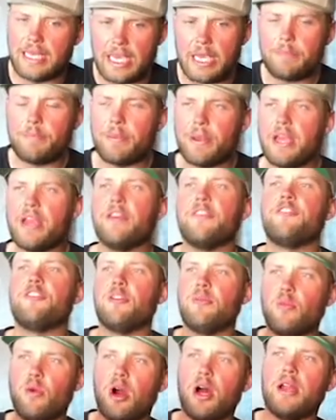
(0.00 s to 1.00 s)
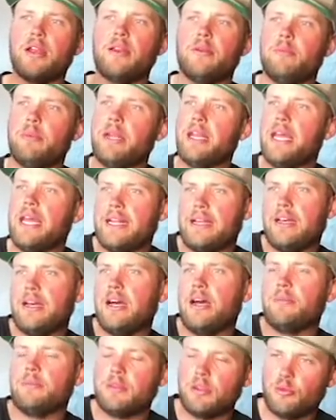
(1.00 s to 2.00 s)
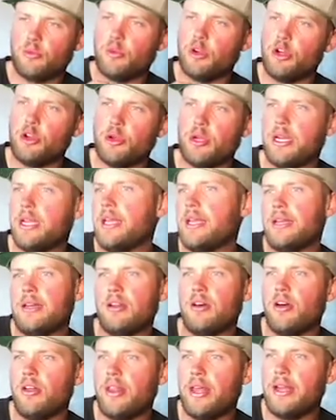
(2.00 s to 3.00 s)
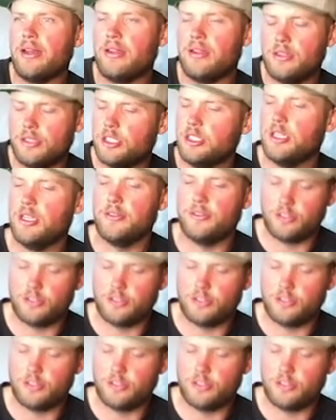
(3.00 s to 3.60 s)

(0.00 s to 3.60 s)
keep it from wanting to banana up, to ruin it and all that other